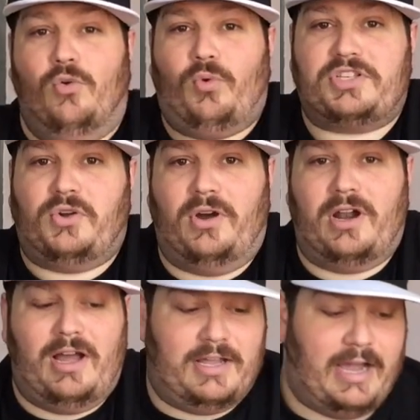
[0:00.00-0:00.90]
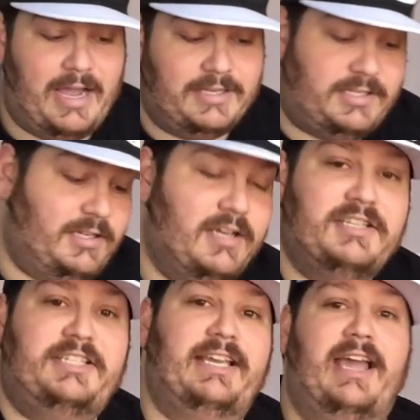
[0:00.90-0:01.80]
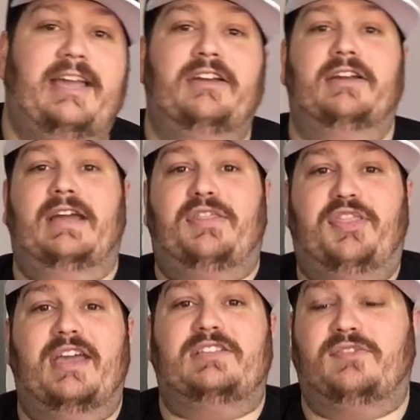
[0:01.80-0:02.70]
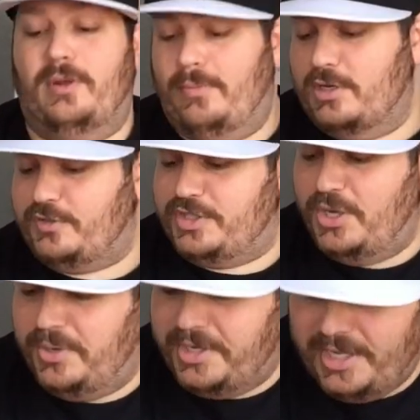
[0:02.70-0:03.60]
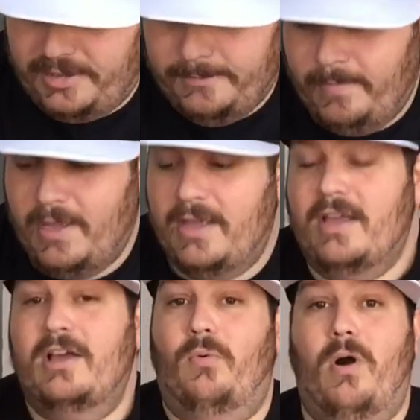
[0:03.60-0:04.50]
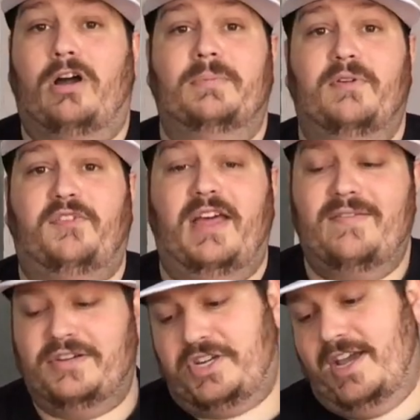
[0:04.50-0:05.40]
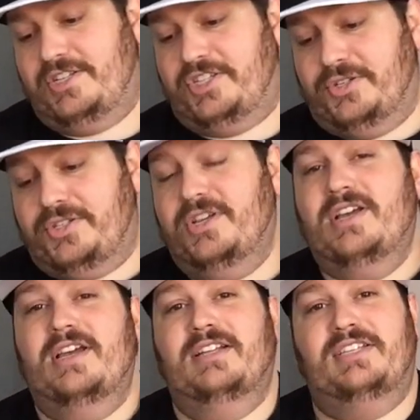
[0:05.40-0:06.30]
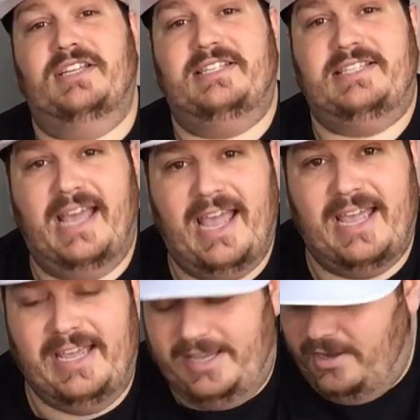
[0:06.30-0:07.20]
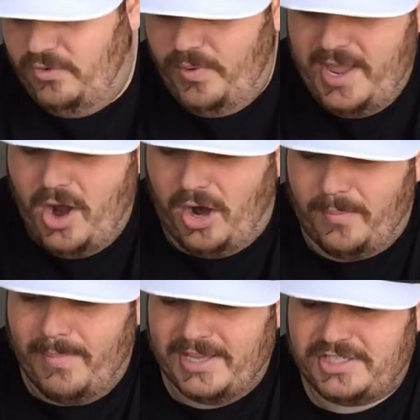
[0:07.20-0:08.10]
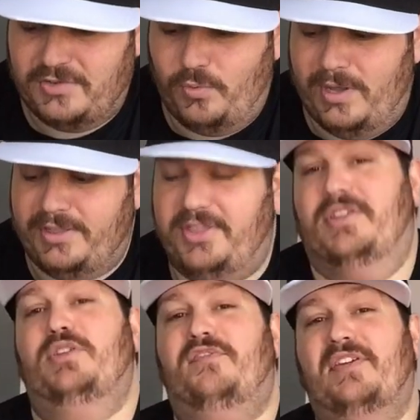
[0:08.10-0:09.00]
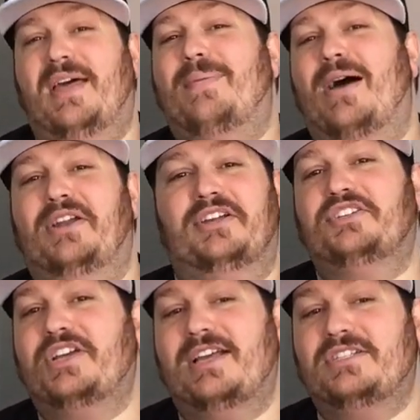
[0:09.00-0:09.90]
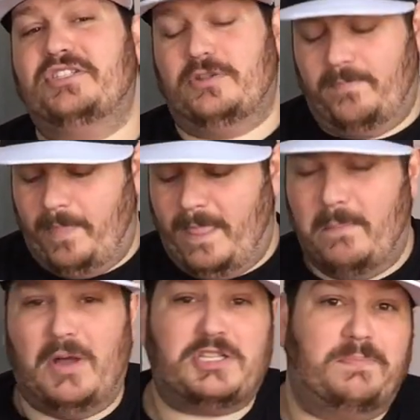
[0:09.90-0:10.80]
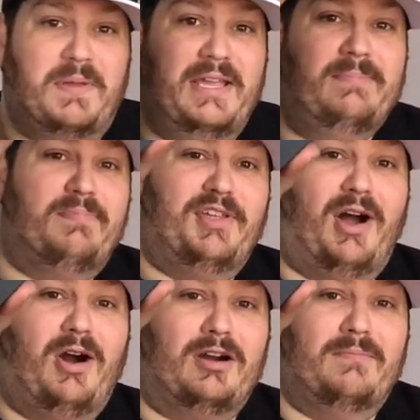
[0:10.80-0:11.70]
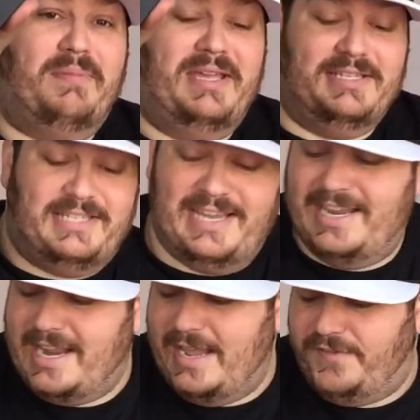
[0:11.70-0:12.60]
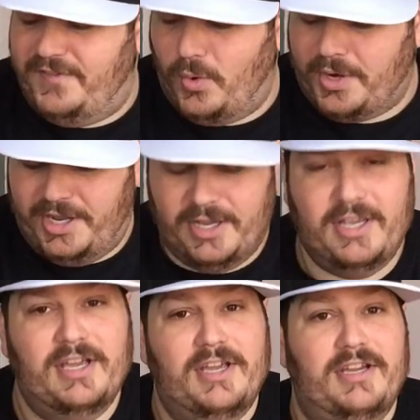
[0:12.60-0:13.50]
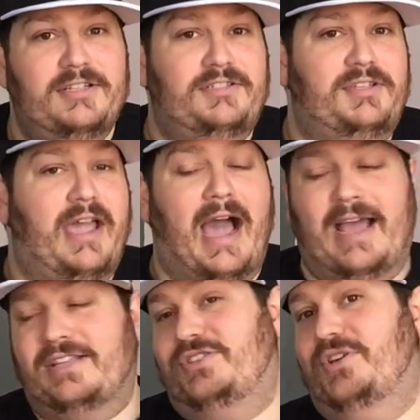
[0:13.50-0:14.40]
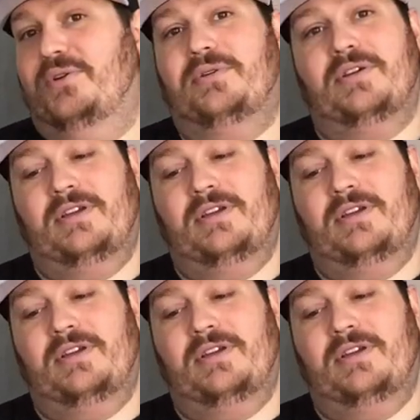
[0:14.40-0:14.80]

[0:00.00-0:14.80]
What's going on, guys? CA here again. Thanks so much for tuning in. Welcome to Flavor Chasers. Today, we are messing with. You feel that pound in your chest? Must be the Heartbeat DNA 40. Guy, dude.